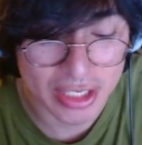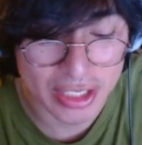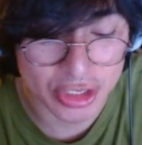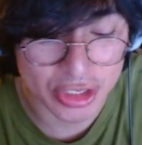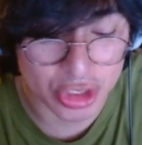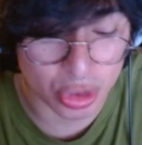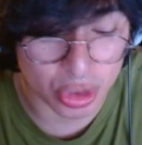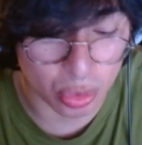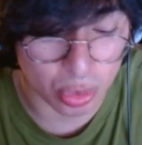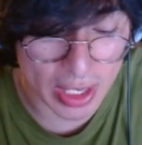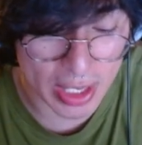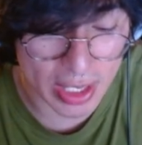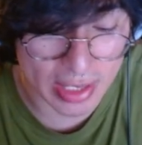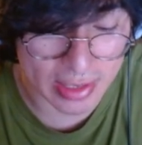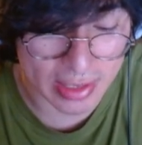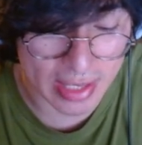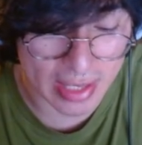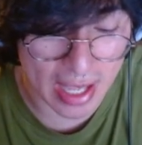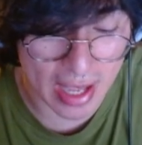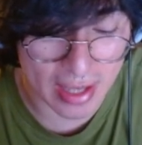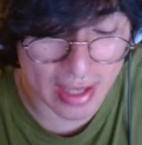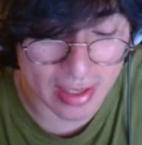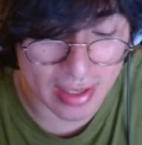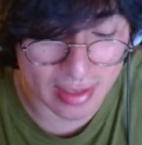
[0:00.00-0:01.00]
trait
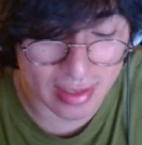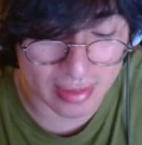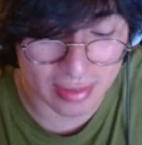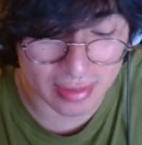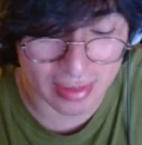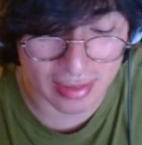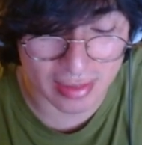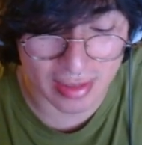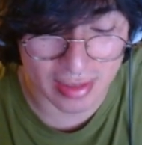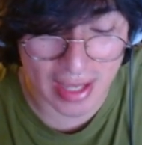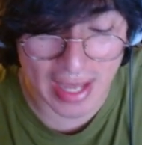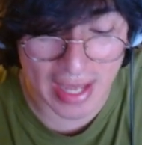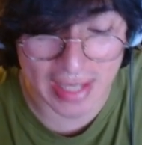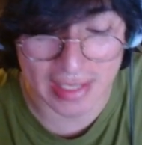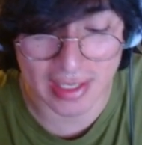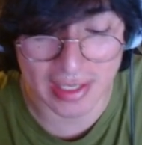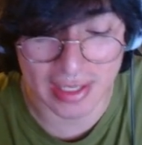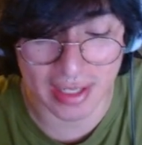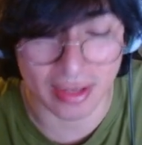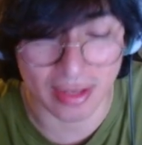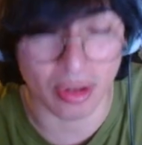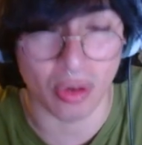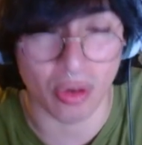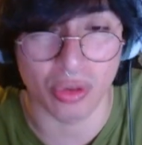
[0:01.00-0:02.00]
that
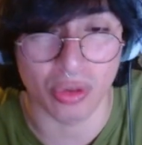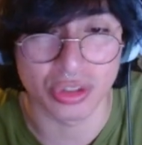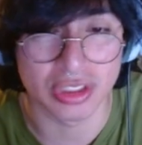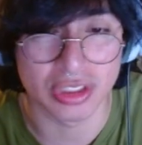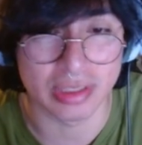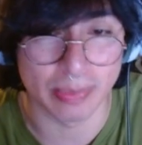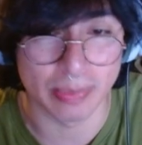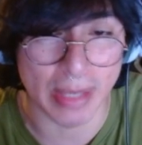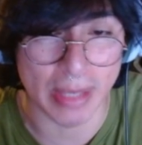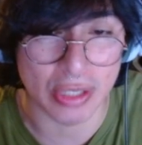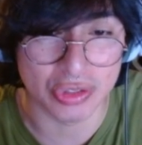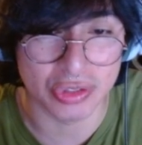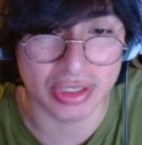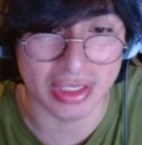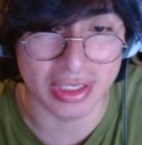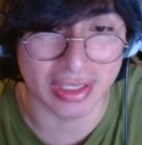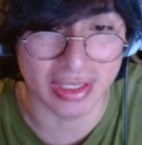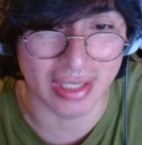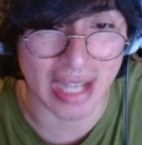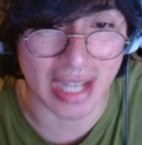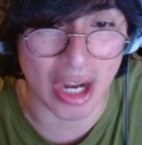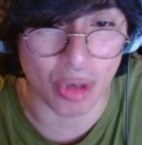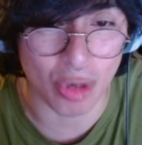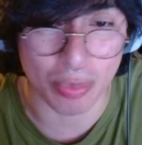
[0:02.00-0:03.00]
aided the whole
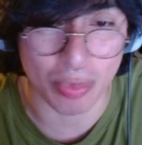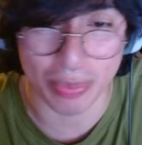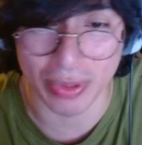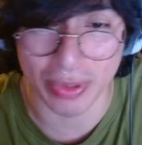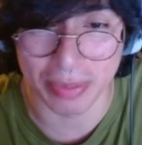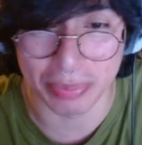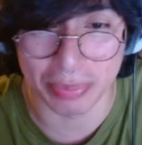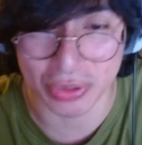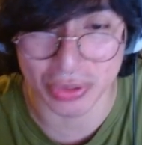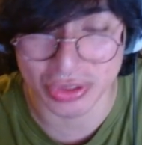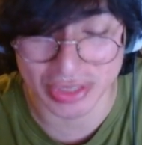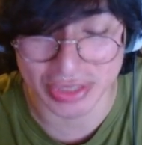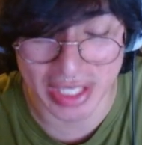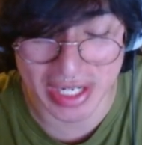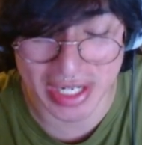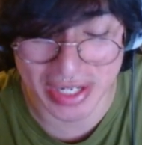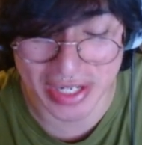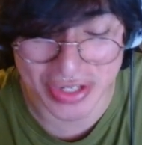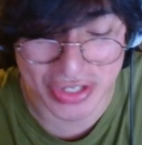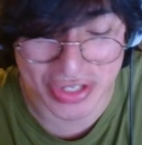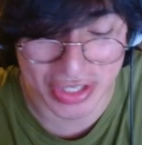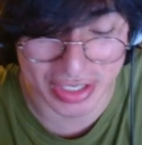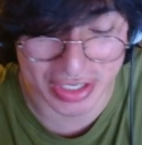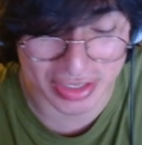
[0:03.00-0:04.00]
smelting output
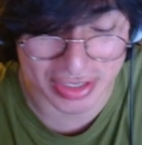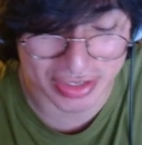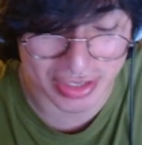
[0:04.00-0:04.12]
percentage thing.